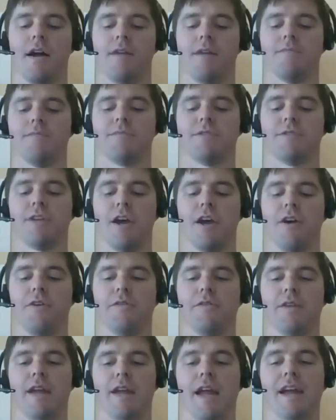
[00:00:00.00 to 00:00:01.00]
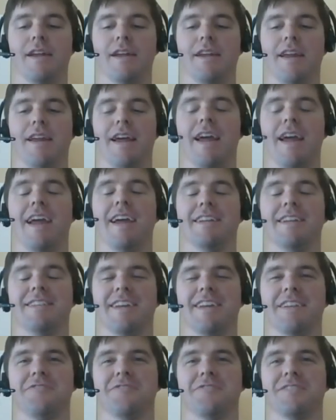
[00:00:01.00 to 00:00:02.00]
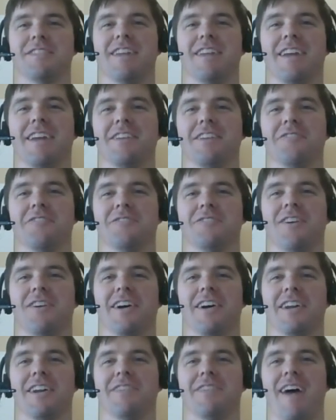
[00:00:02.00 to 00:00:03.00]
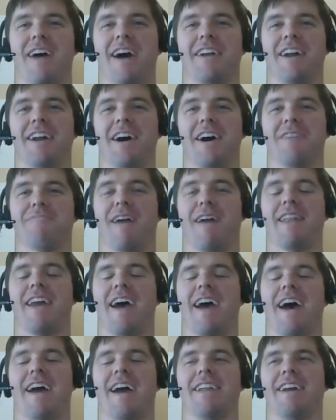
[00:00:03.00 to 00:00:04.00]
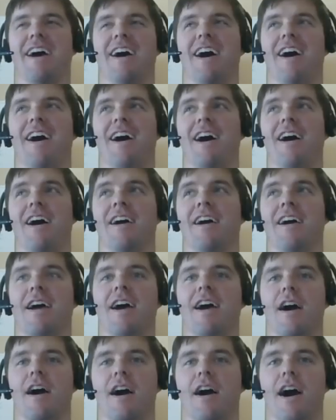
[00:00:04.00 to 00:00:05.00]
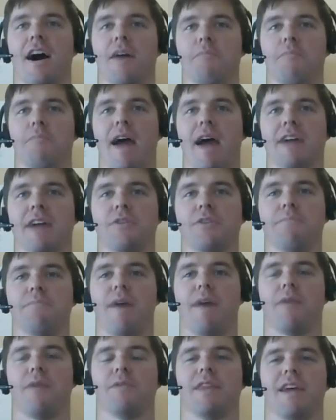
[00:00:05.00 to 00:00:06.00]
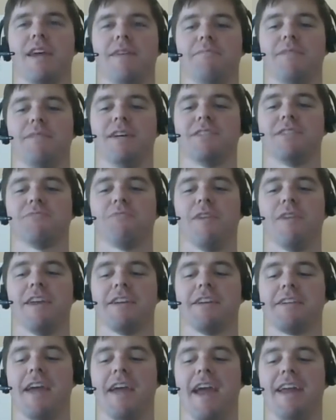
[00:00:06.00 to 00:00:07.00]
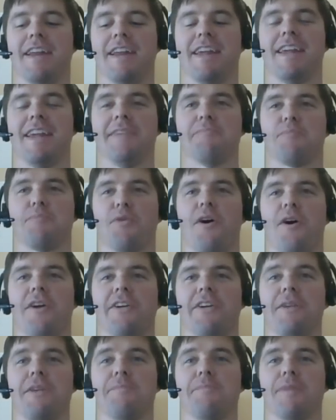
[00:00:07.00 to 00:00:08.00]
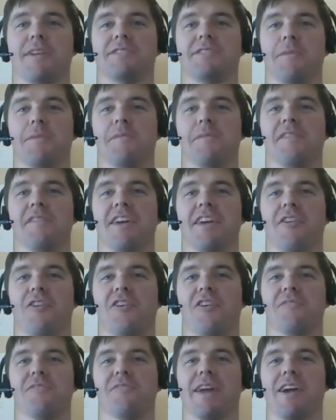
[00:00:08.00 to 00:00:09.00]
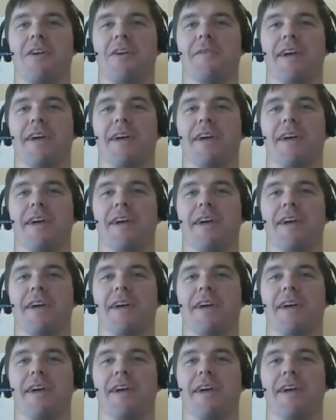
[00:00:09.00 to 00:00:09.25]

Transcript: So it's interesting. You were talking about my dad. Actually met with him this week, and he brought up some of the alarming going